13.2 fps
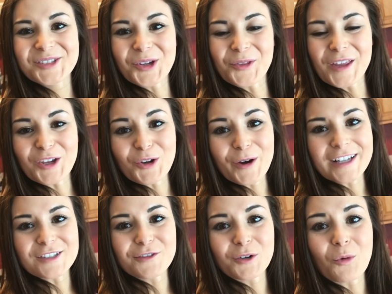So thank you
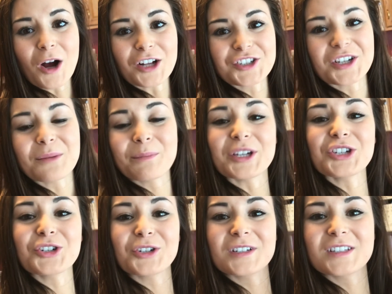guys for watching. Be
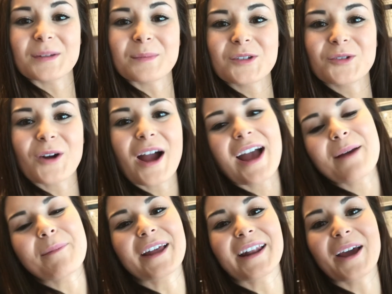sure to
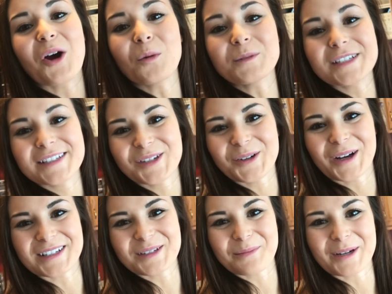subscribe, and I hope to see you
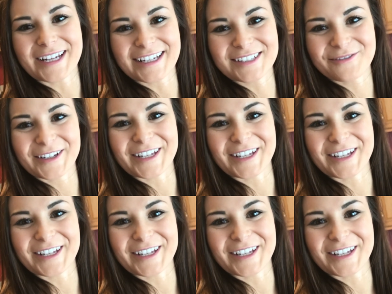guys in my next